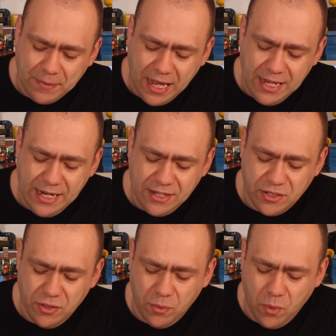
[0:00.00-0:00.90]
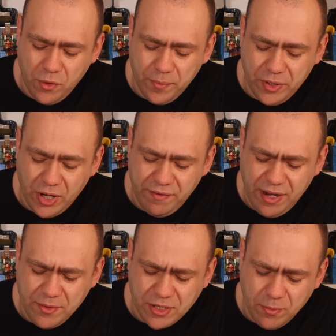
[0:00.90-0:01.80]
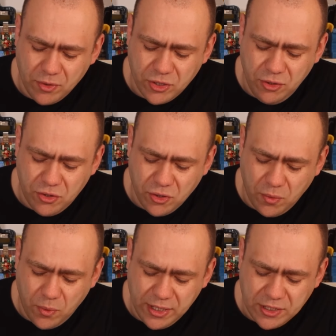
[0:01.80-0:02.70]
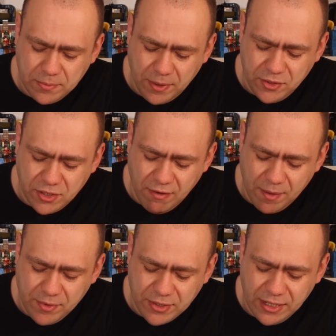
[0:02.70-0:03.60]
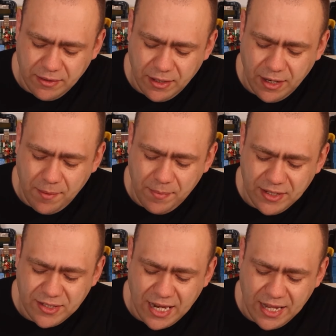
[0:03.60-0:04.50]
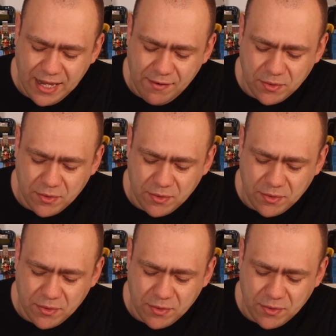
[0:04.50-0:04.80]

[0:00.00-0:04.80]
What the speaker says: And then this little ornament over here, which I'm not too sure what it's supposed to represent, is sat there